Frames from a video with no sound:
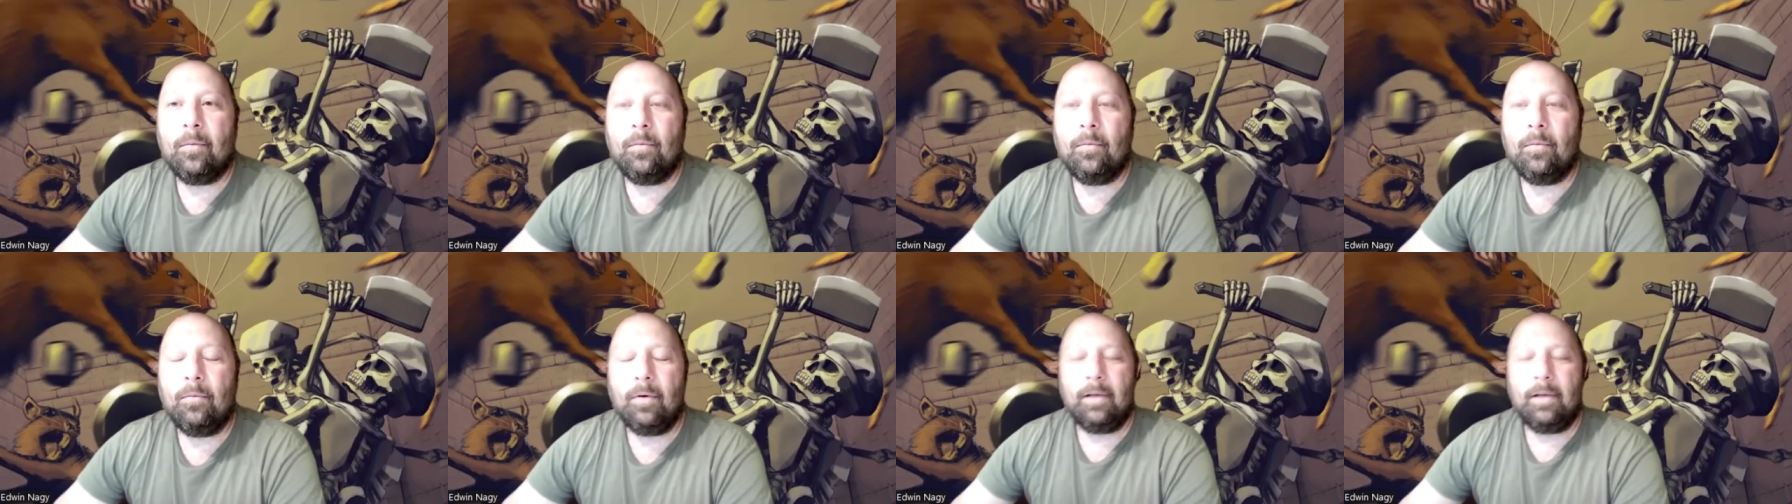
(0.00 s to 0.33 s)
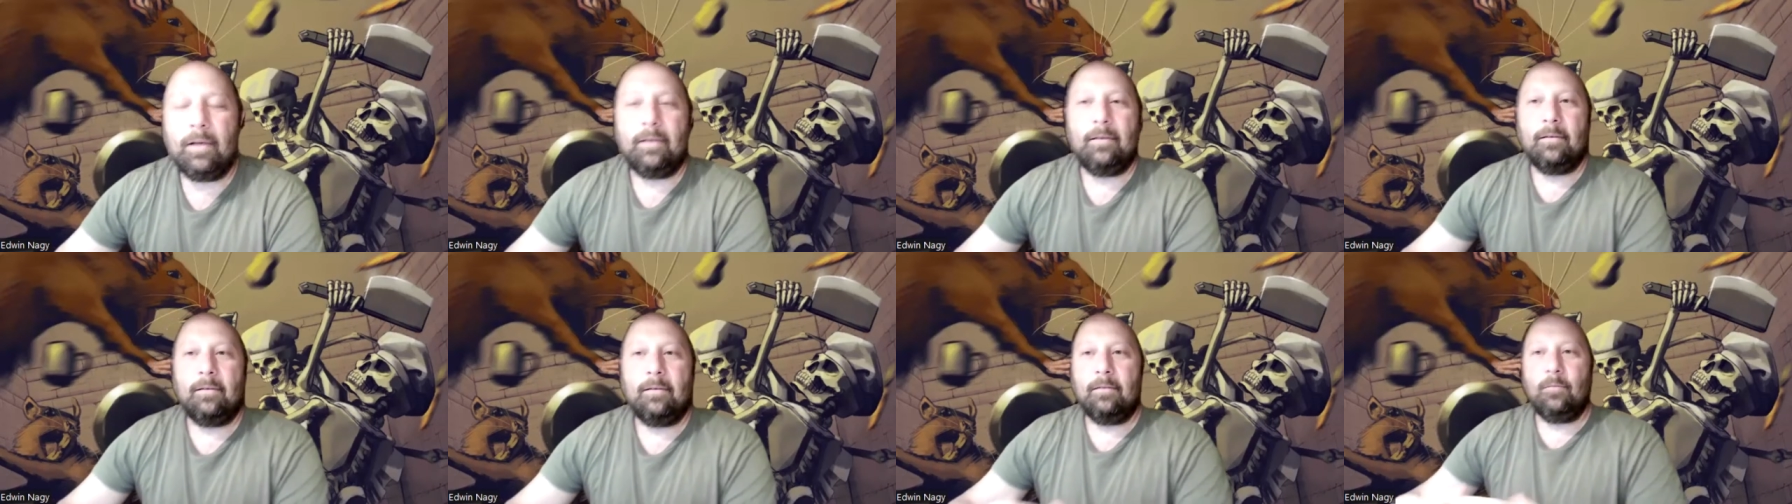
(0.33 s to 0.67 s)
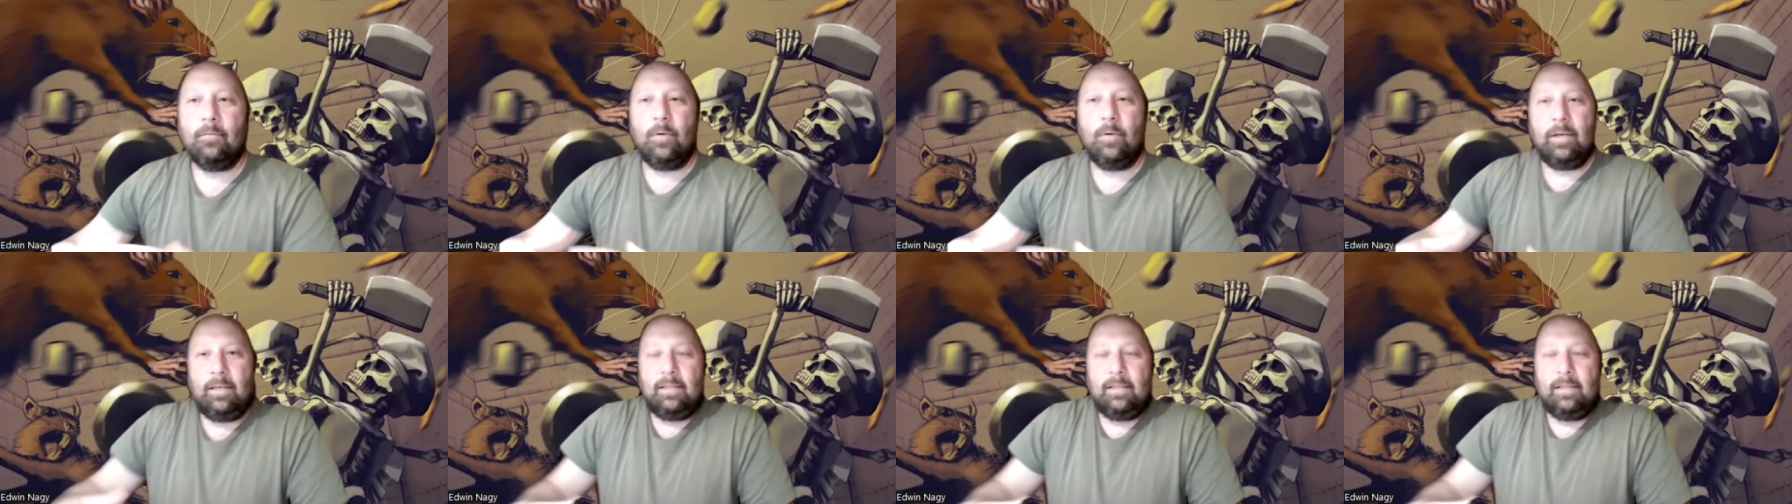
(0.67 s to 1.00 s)
what
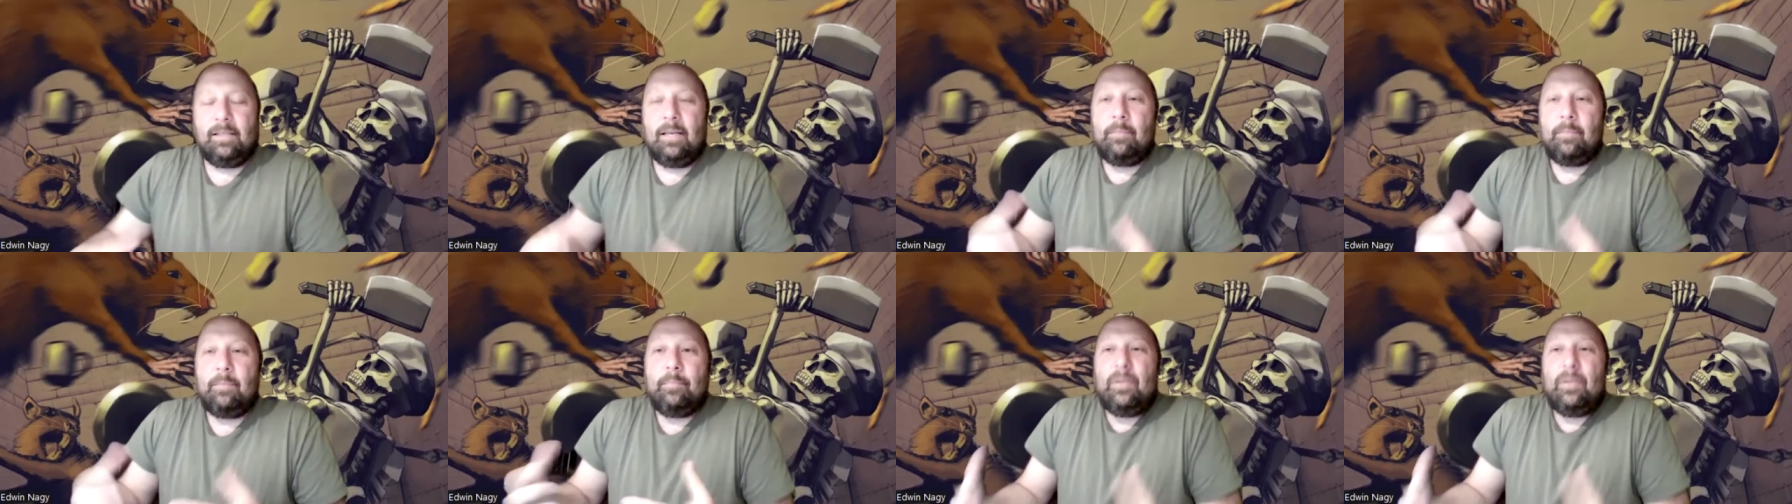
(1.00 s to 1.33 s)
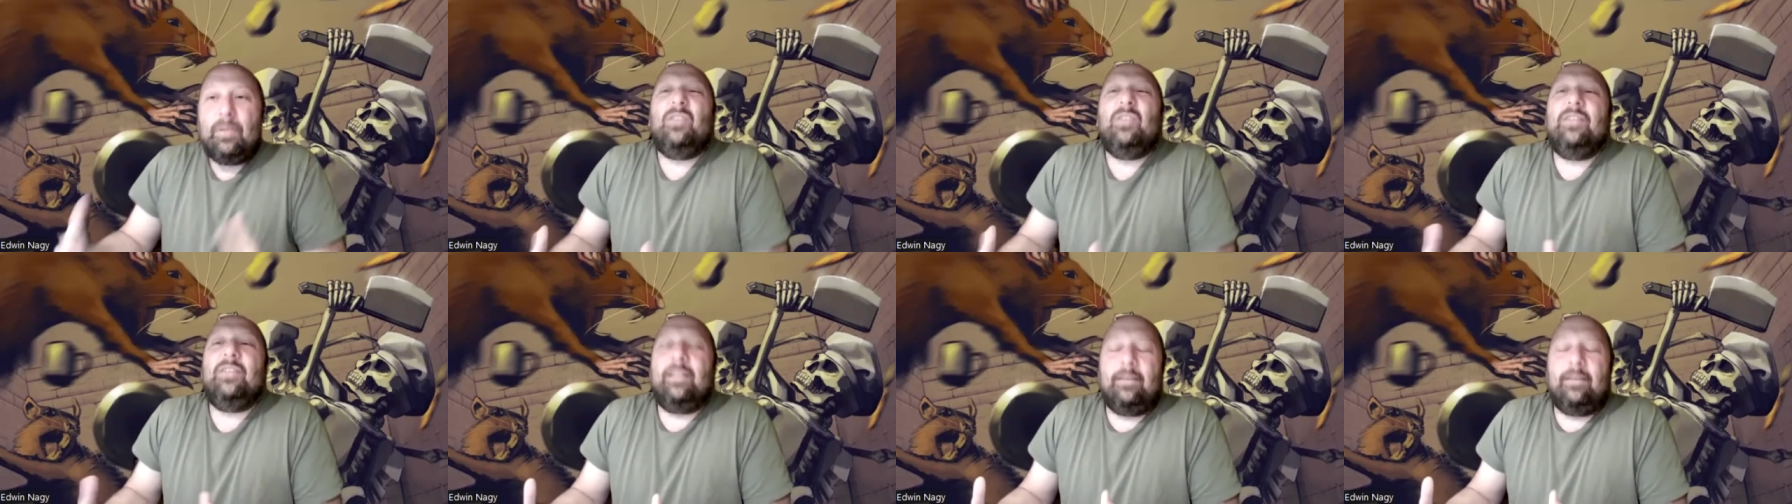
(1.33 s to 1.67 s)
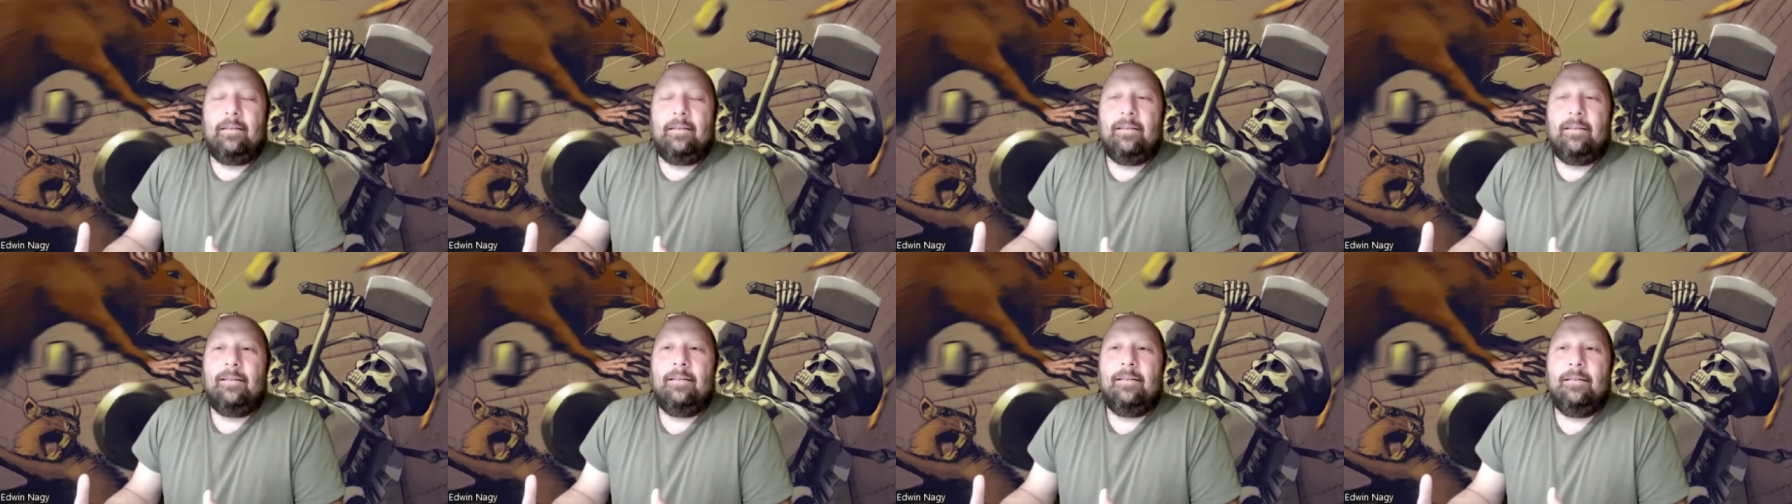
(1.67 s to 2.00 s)
what does a
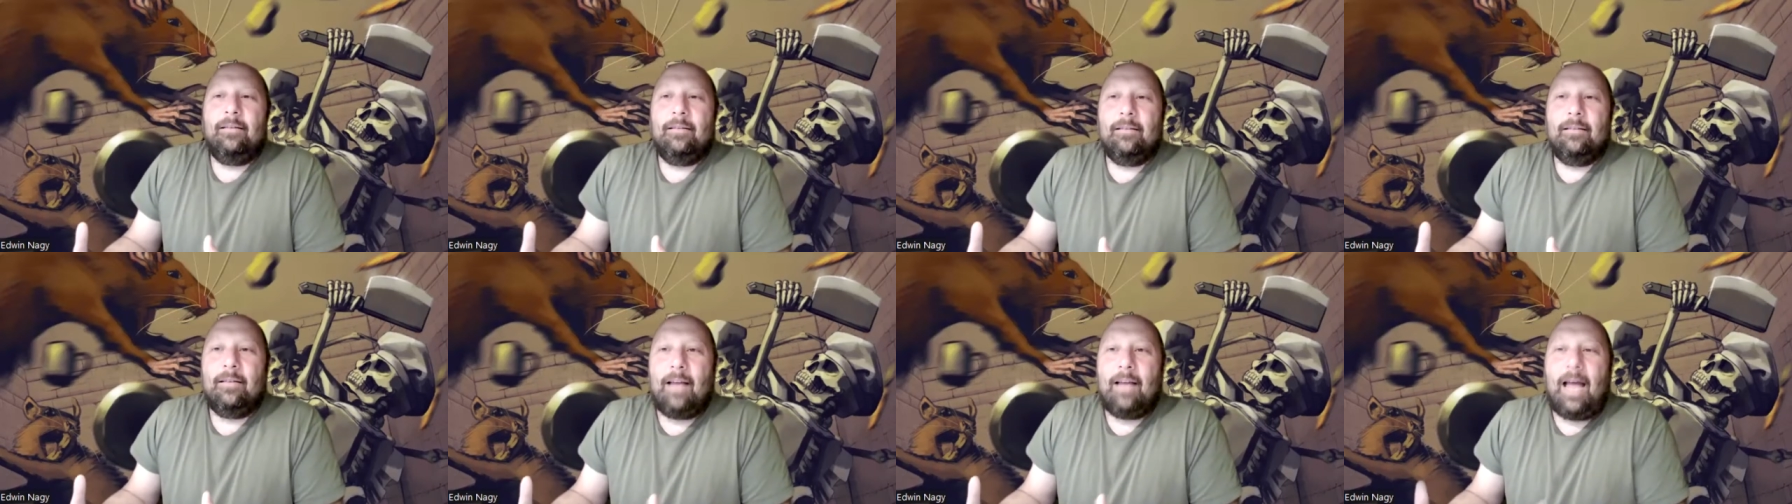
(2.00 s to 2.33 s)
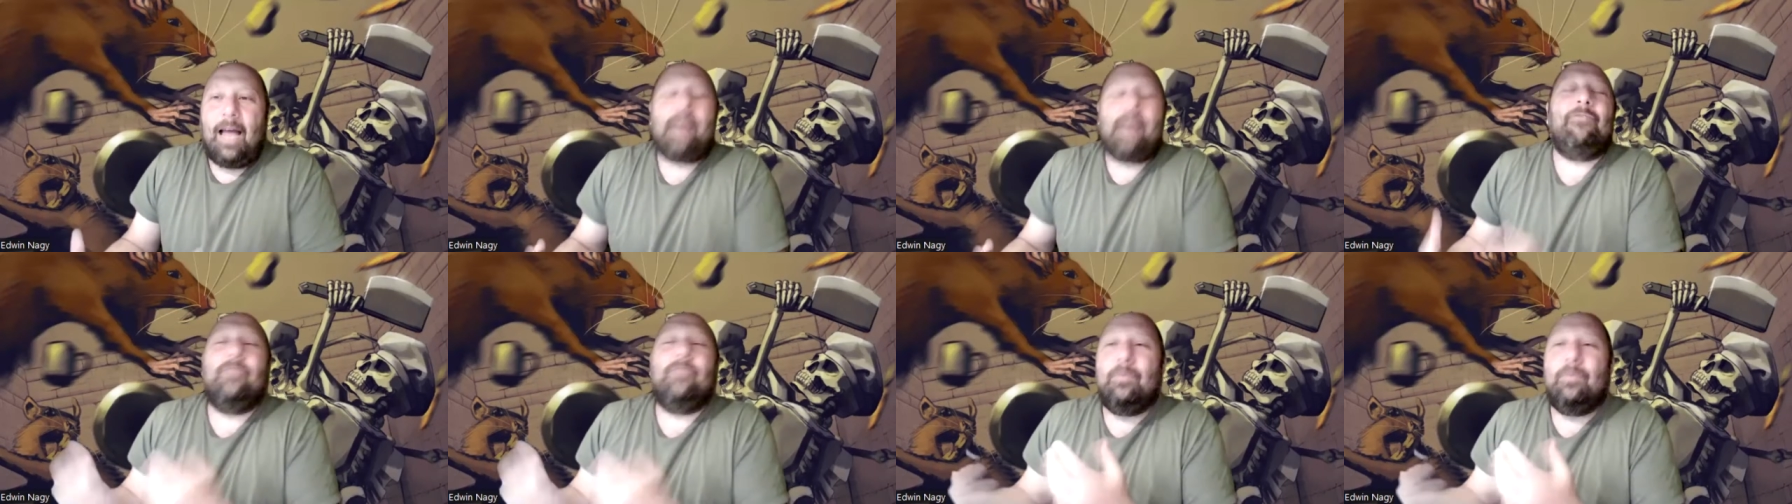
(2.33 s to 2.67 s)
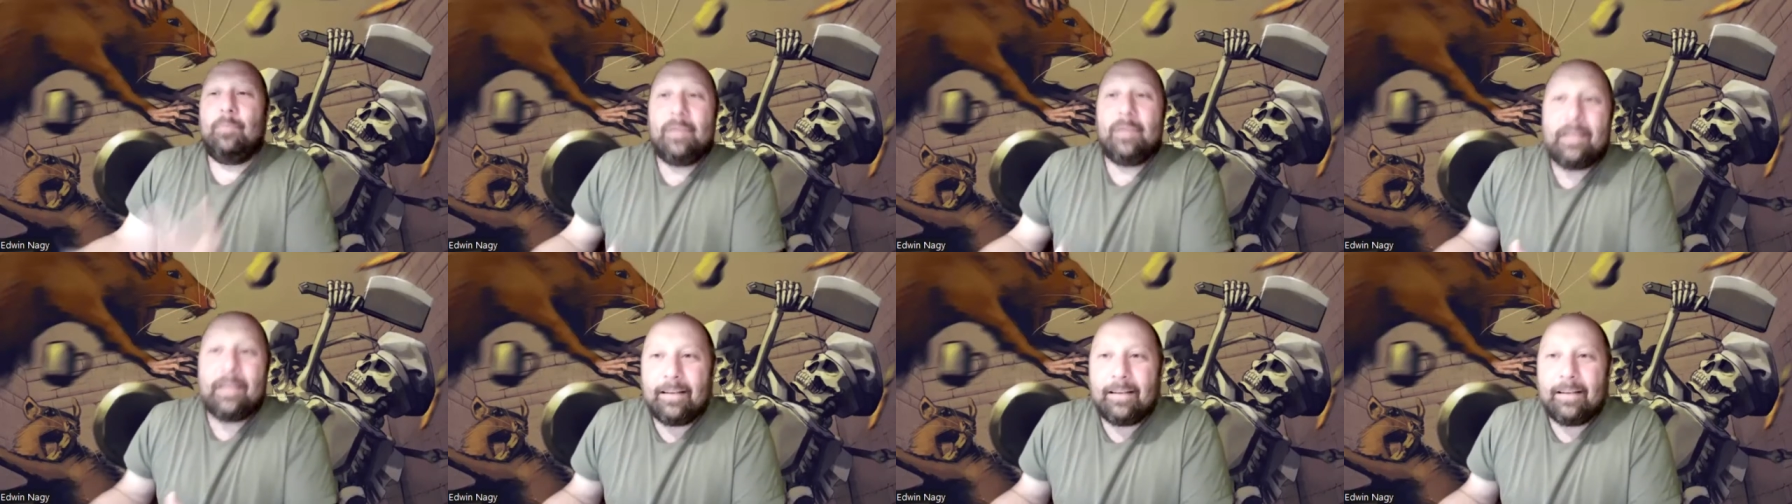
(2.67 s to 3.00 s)
building have to
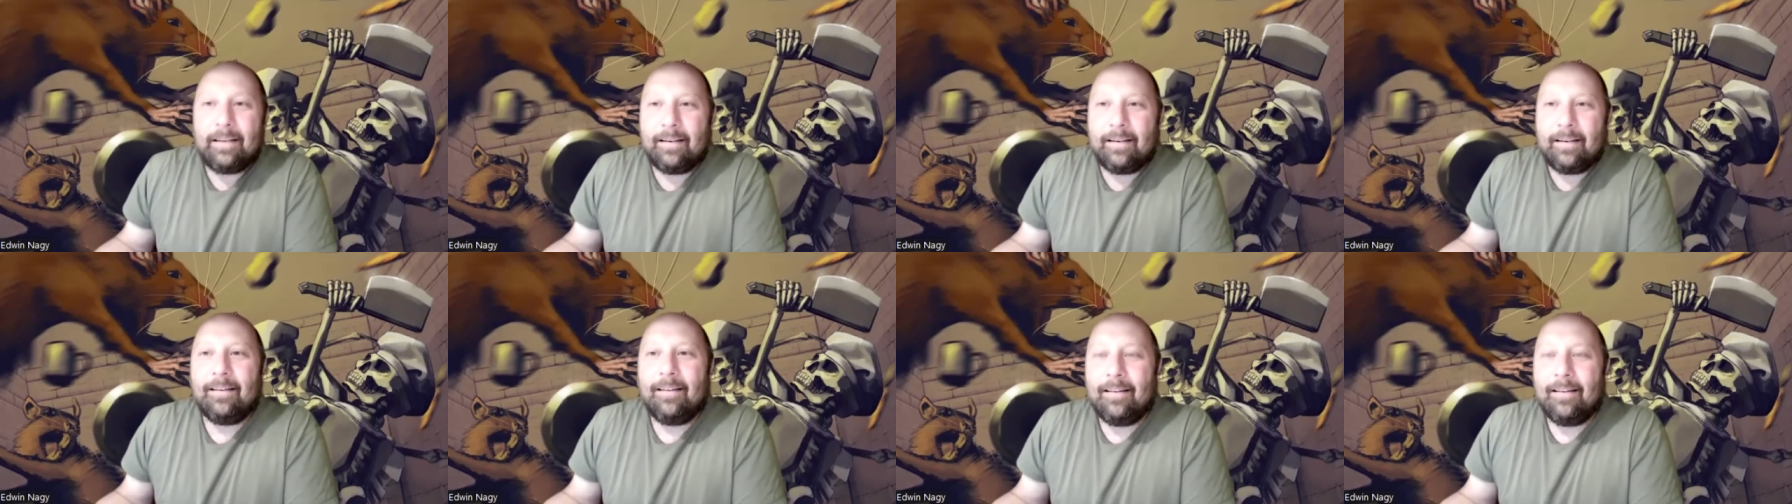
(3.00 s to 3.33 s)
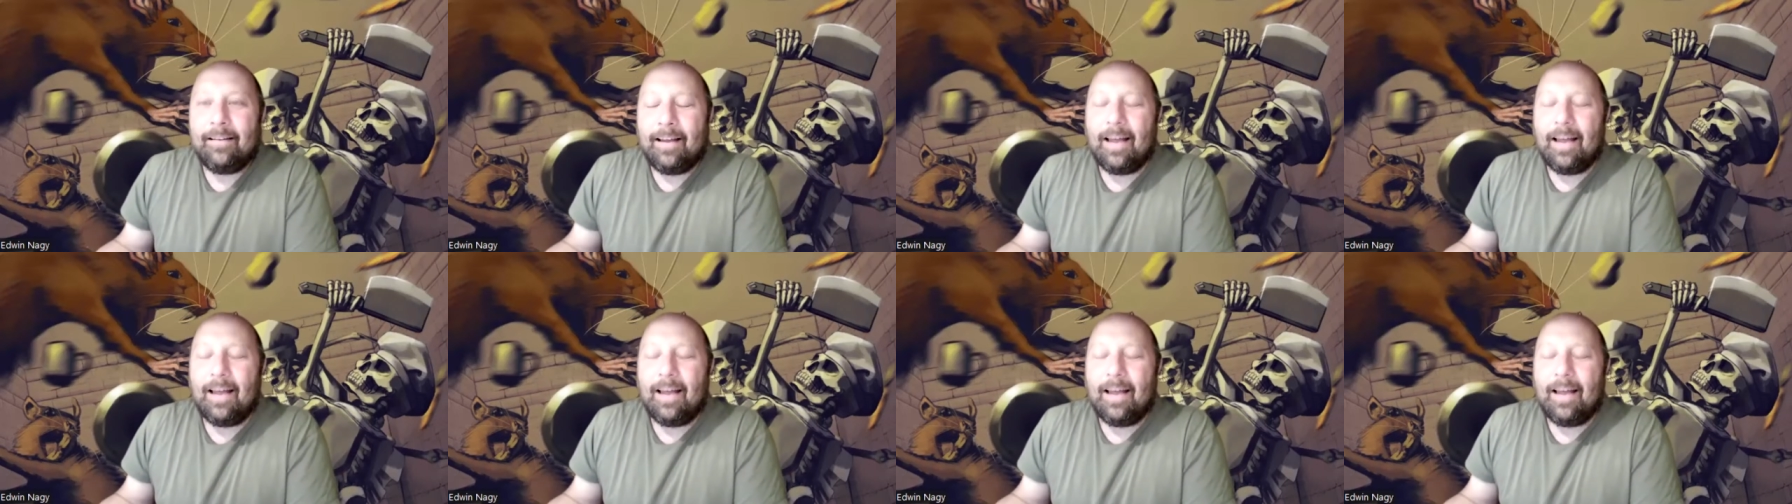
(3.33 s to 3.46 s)
be,